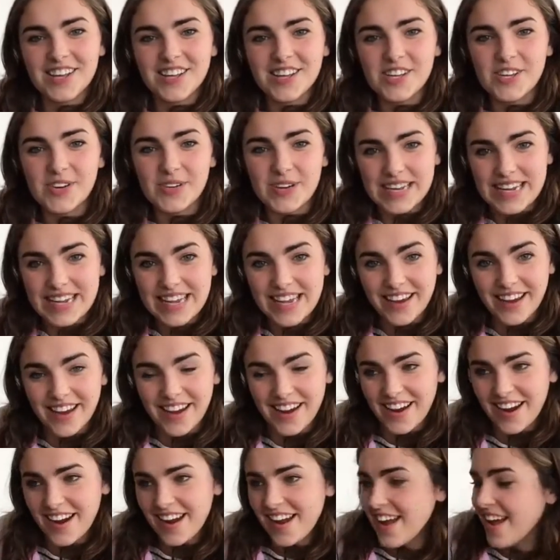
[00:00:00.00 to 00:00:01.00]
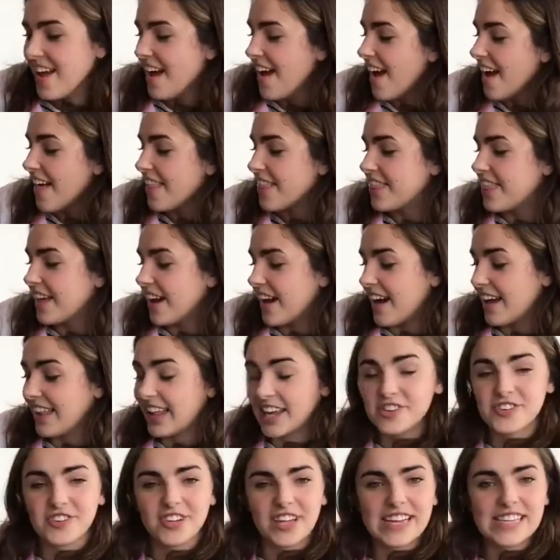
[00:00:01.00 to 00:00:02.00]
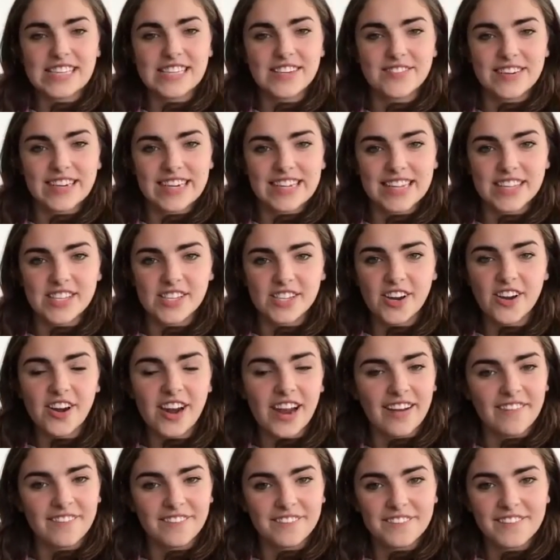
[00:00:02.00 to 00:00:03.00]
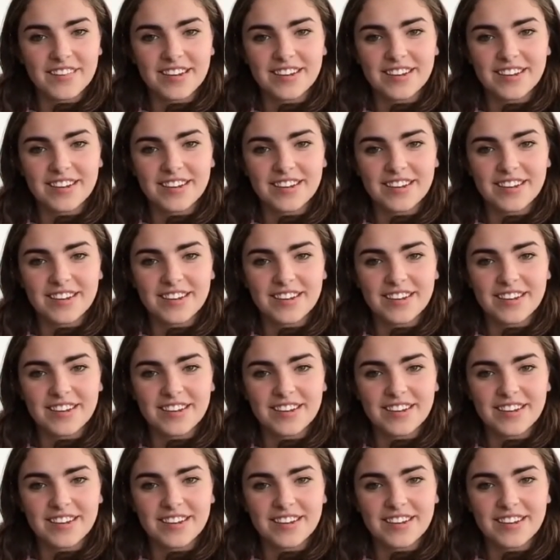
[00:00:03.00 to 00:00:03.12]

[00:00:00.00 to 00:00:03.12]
you can hear the electrical activity that's occurring.